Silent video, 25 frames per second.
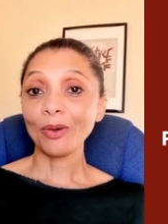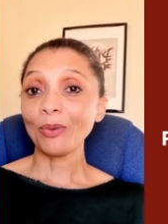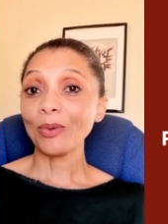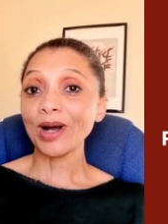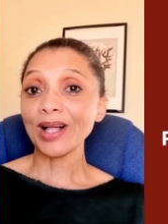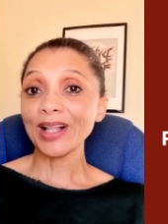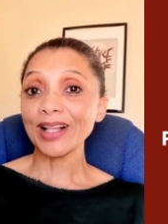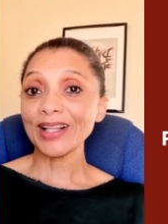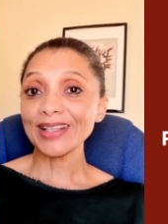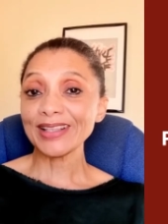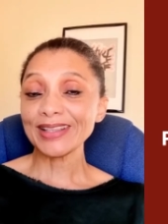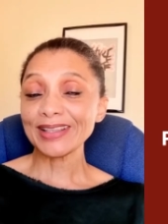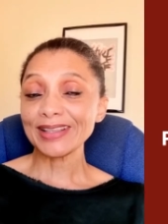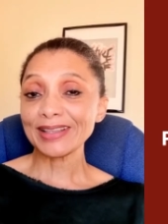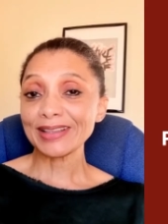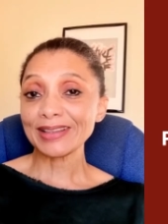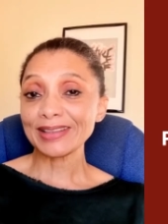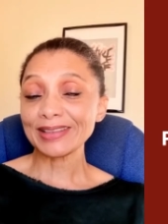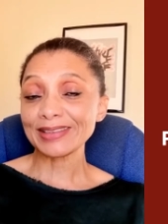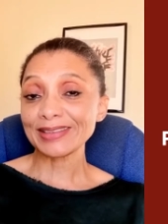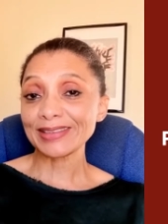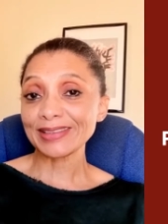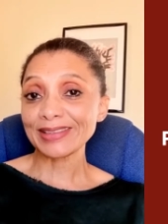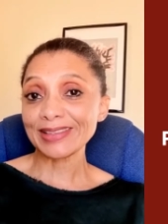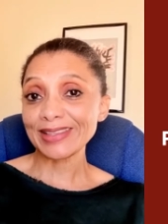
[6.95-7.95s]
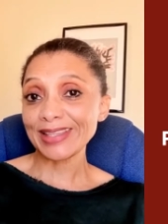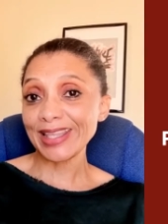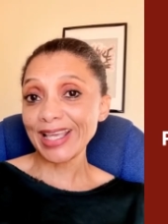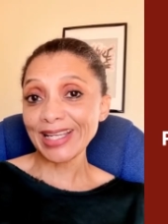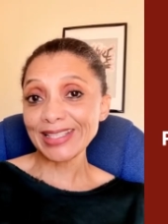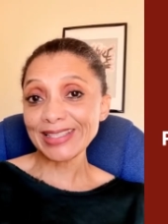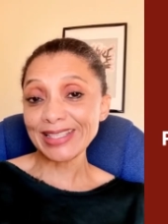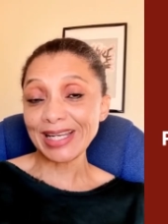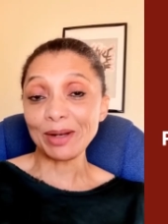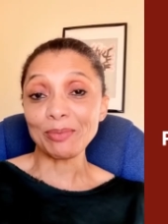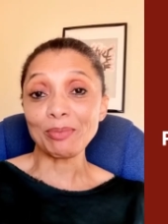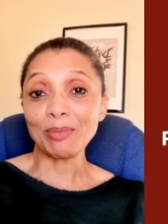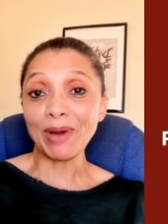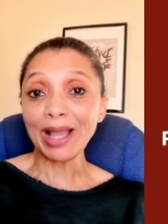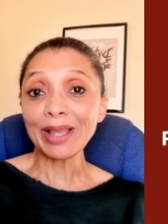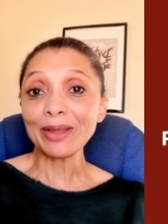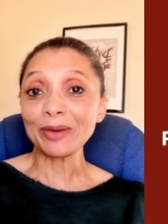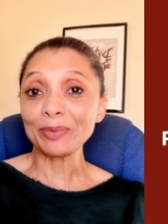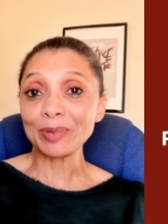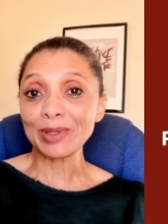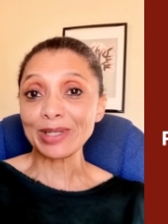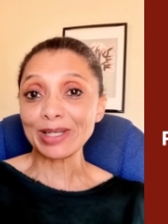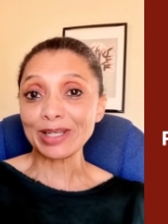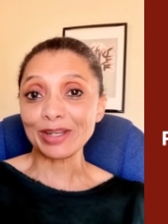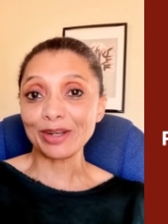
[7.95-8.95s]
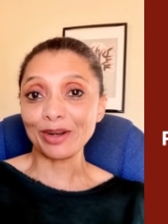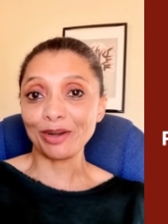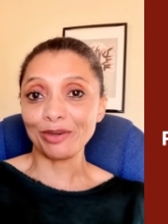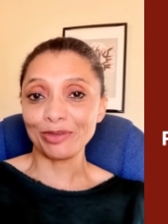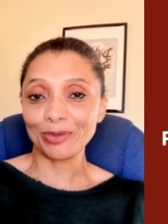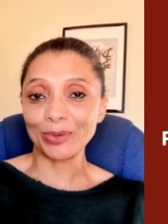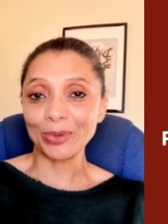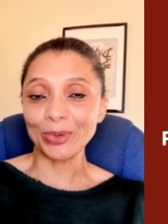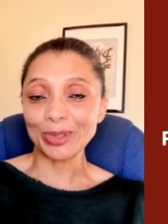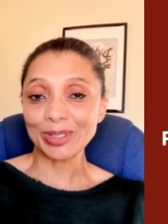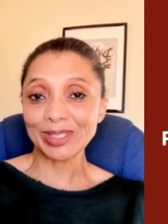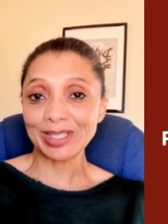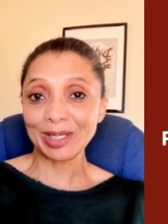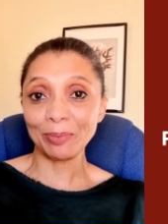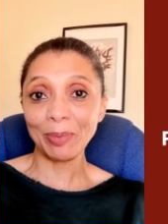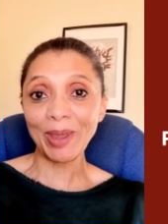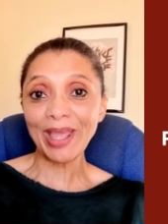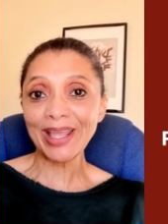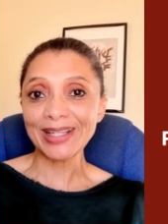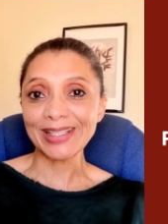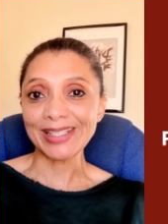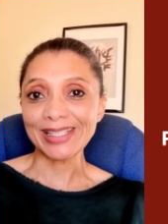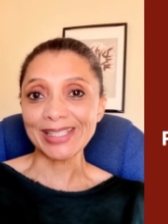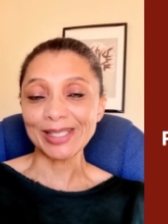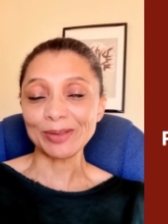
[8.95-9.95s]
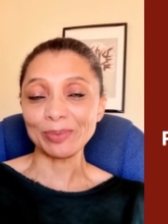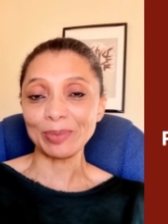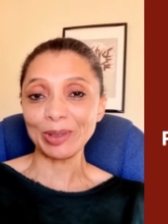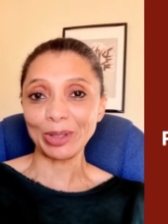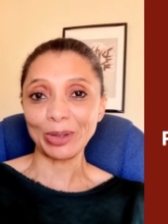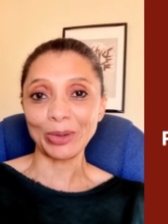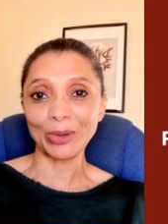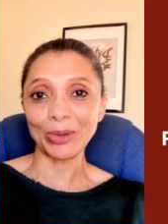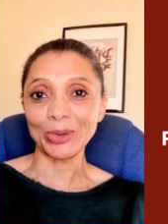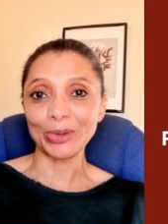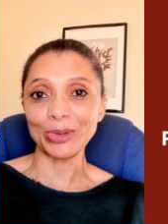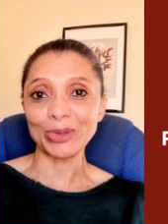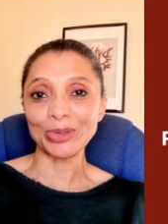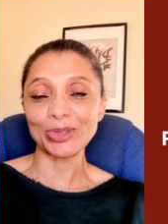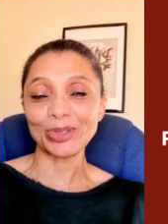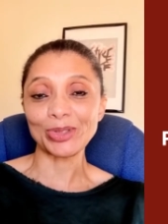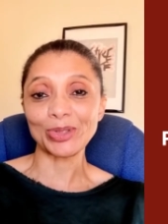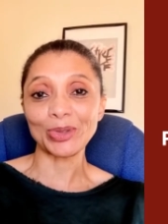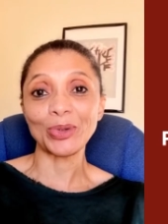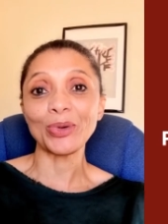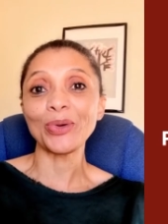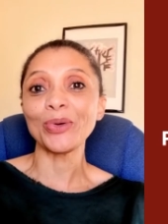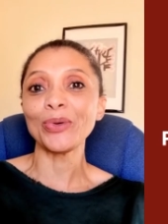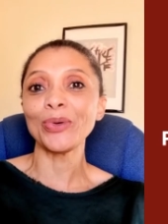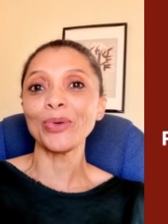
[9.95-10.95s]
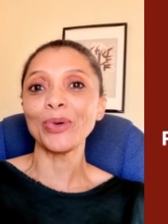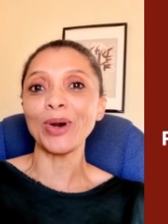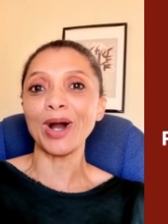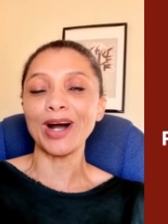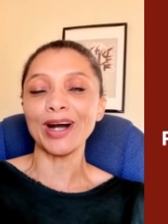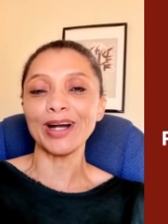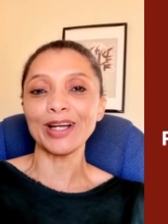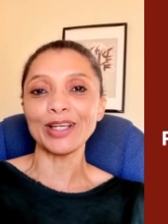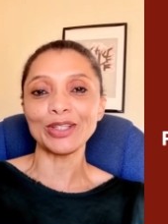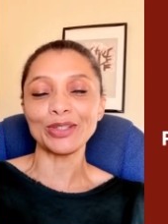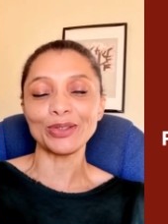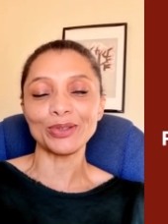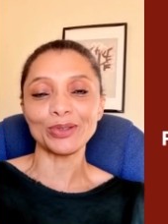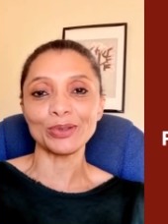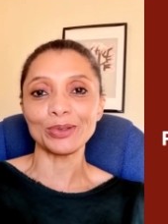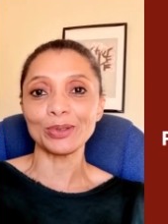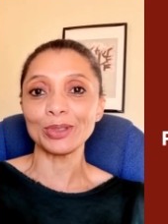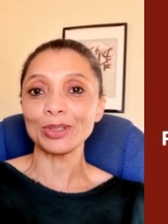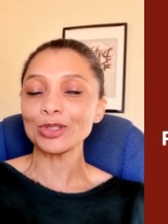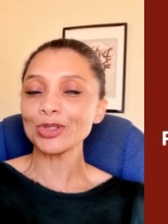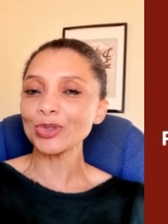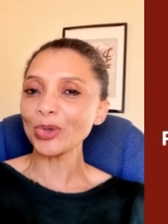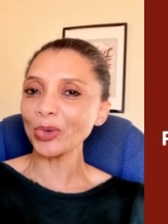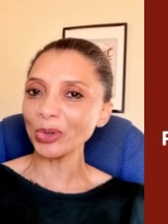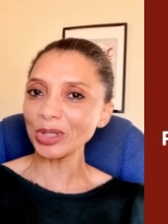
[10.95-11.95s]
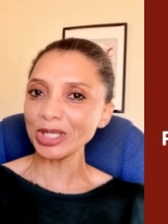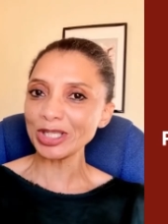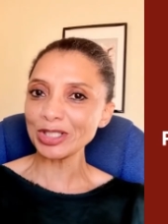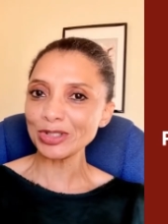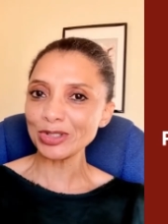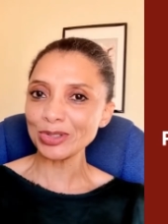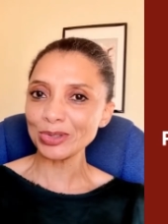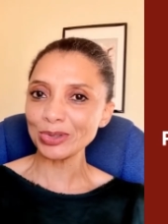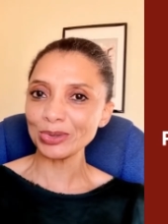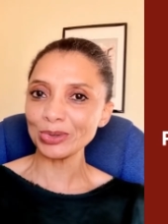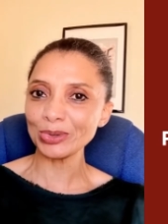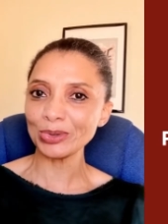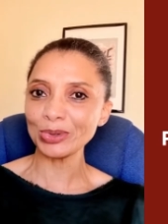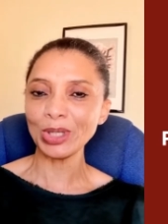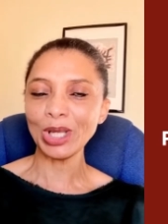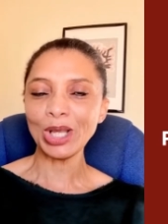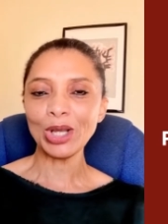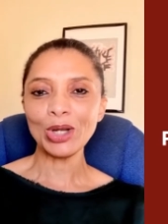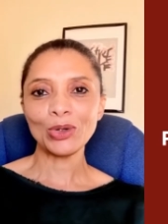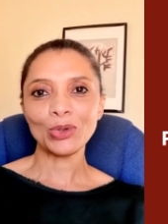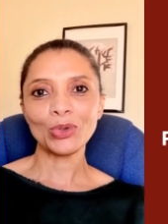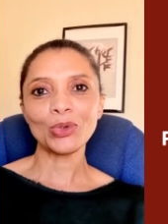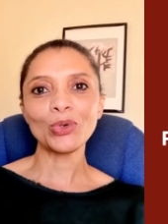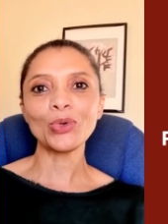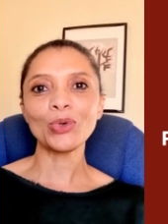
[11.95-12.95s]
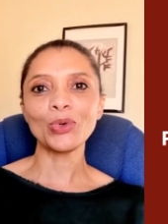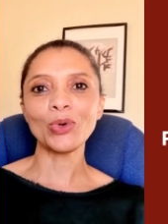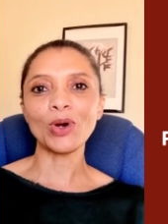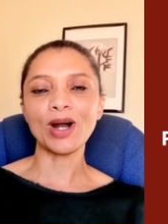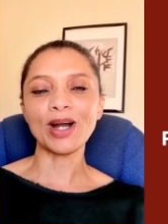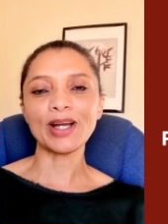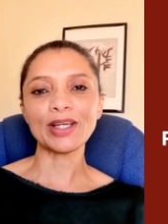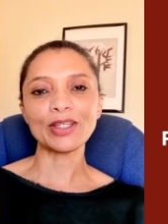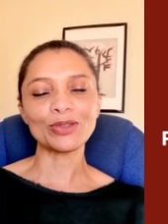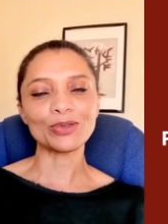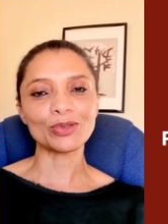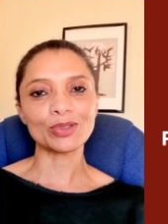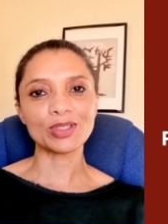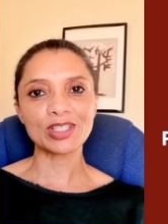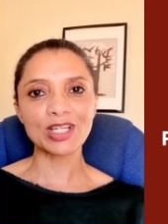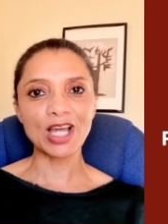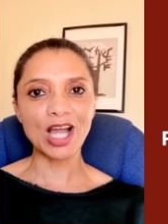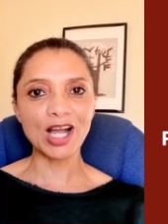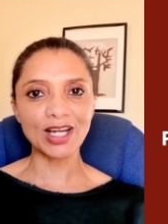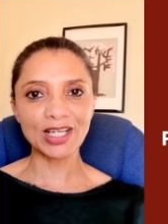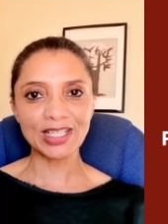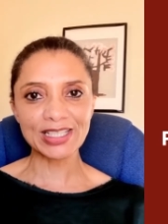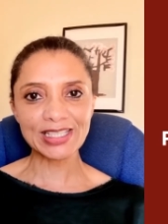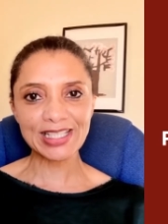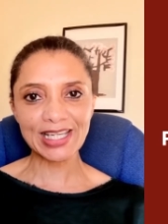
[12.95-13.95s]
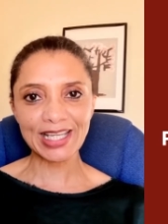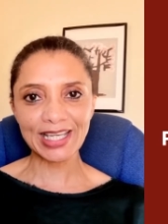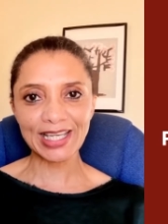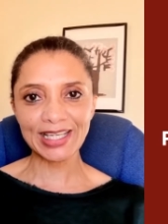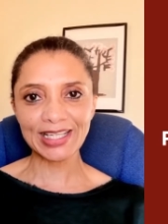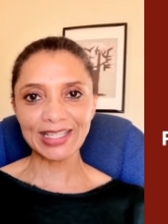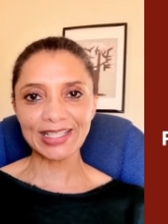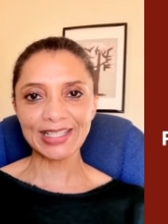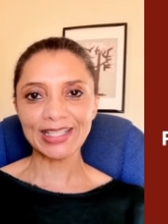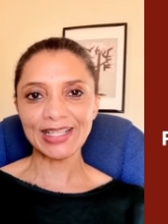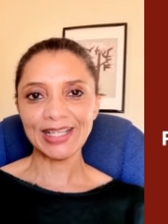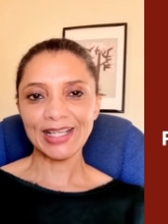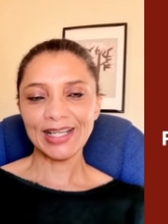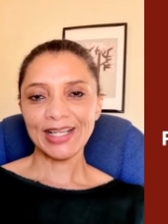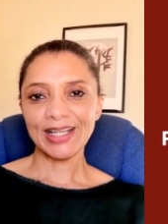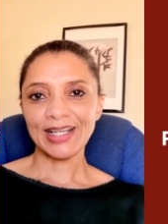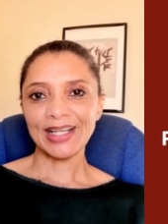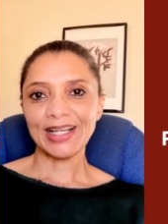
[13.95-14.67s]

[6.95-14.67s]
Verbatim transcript: Well, that, in my opinion, of course, depends because who are you talking to? Who are you targeting?